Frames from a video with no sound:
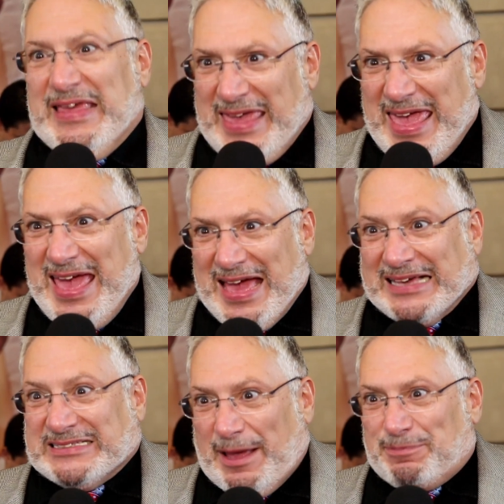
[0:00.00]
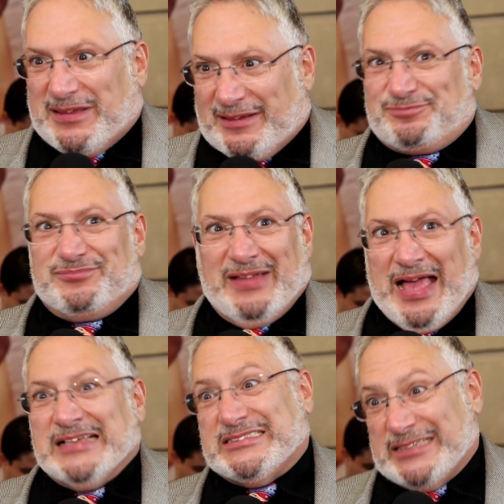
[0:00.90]
Yeah, except
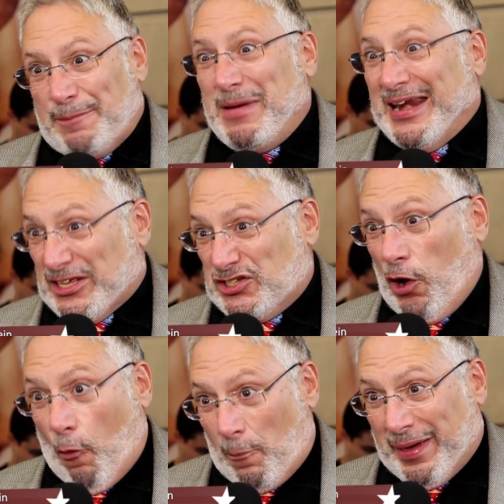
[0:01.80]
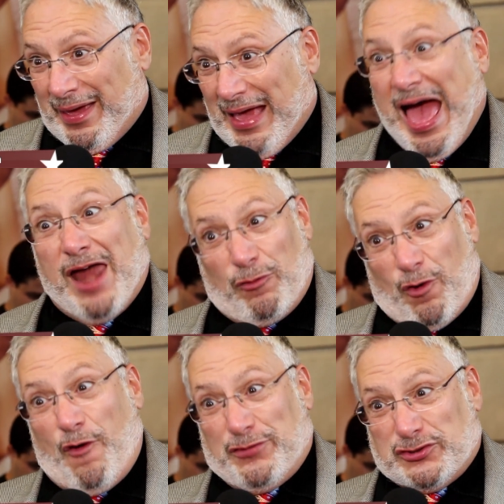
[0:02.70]
somebody told me, I don't
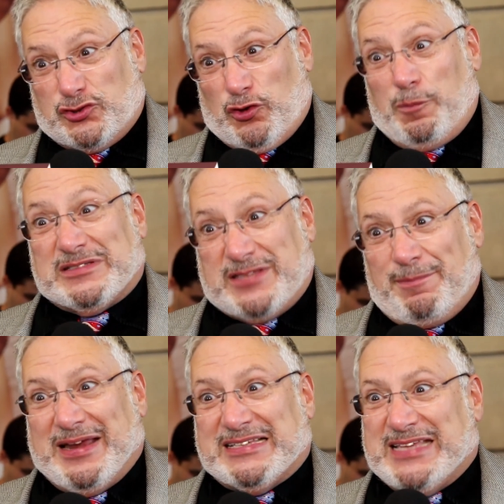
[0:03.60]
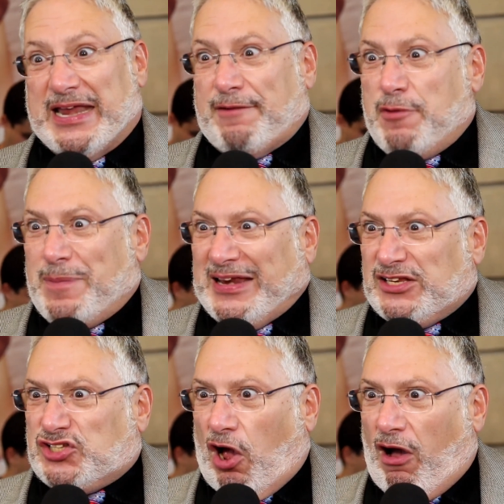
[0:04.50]
know if it's true, but somebody said everybody
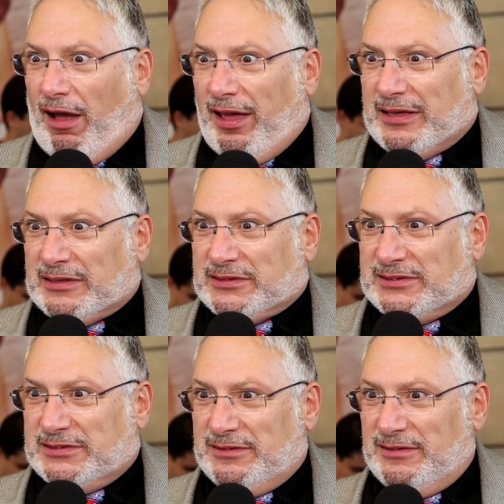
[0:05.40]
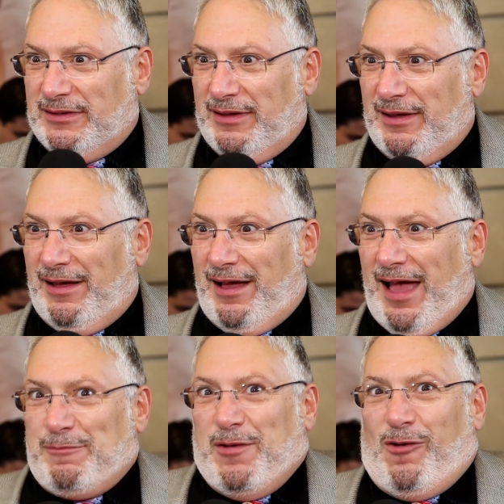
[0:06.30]
dies.
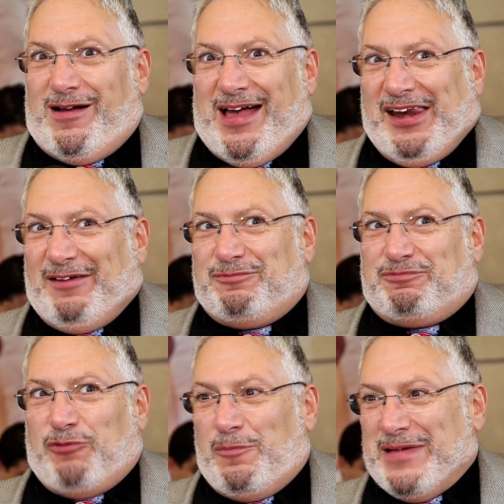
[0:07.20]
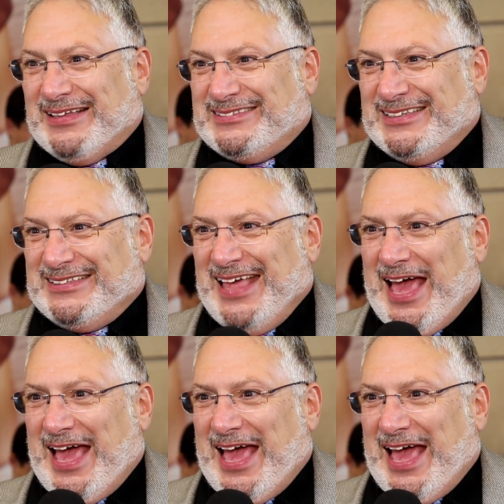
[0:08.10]
I mean, what kind of romance is